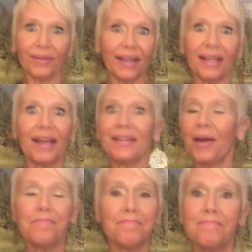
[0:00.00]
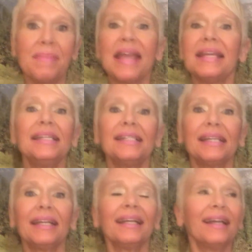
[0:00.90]
like
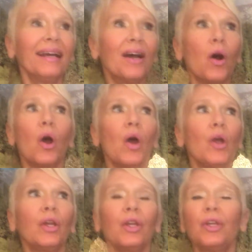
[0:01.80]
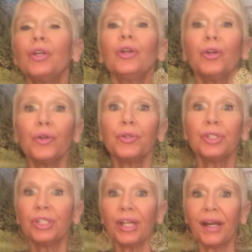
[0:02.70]
amazing,
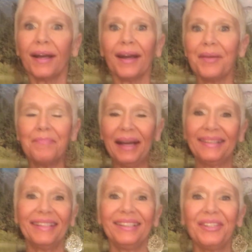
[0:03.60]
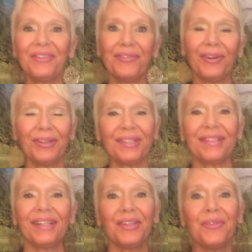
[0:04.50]
huge, abundant universe
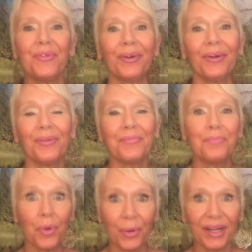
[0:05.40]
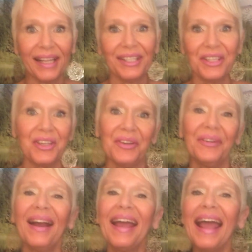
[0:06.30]
that you were born
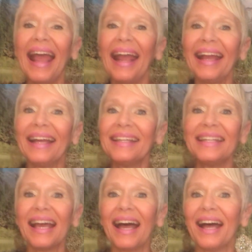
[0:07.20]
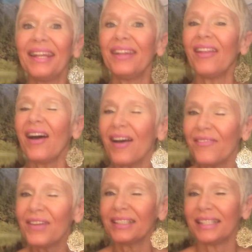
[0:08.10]
into? And I'd
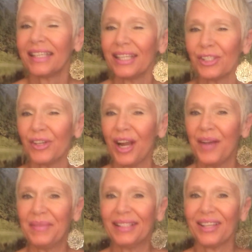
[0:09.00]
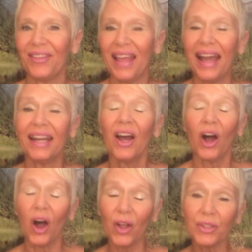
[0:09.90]
love to get your comments on that.
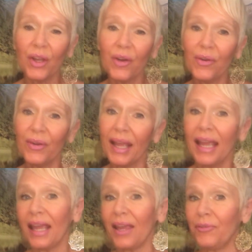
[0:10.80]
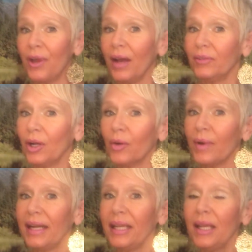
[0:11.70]
Also, if you haven't
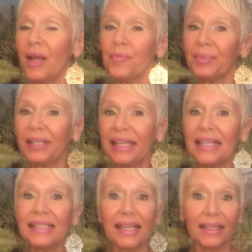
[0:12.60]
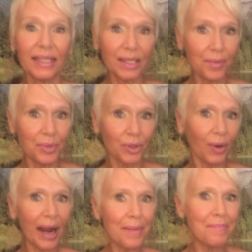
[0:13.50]
already, please hit the
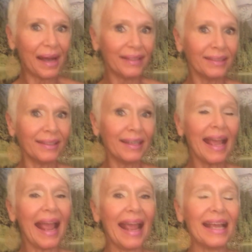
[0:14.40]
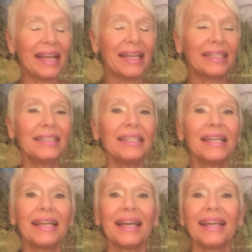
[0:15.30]
subscribe button and
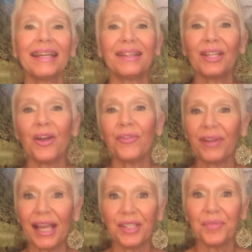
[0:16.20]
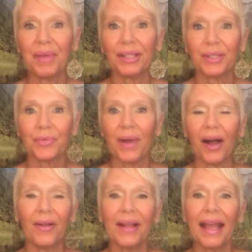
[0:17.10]
hit the notification bell as
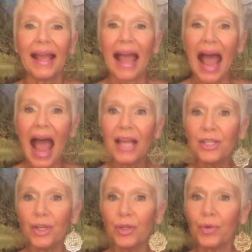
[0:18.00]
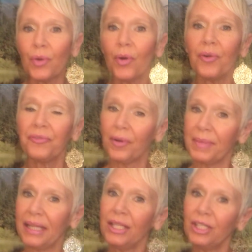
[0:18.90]
well. As usual,
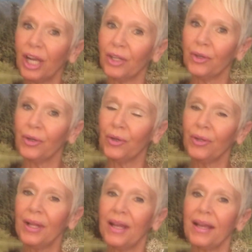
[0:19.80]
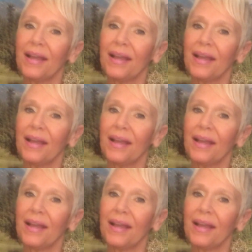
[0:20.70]
from In the Jungle,